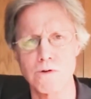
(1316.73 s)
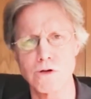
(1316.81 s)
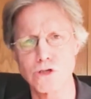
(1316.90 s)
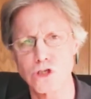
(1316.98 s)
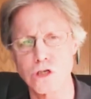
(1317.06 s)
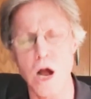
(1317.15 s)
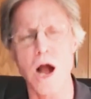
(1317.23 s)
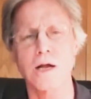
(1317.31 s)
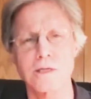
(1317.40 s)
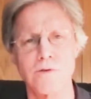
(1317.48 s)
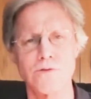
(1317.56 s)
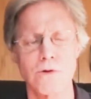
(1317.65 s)
or they're
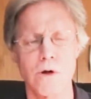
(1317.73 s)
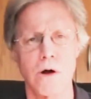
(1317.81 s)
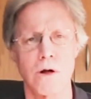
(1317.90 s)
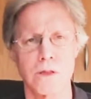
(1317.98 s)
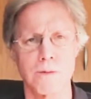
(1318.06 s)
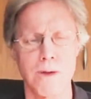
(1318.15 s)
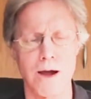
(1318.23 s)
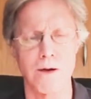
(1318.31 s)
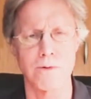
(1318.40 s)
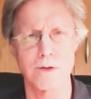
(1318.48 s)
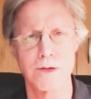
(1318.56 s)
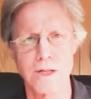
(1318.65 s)
shocked if you call them
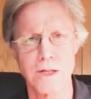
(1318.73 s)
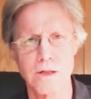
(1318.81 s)
out.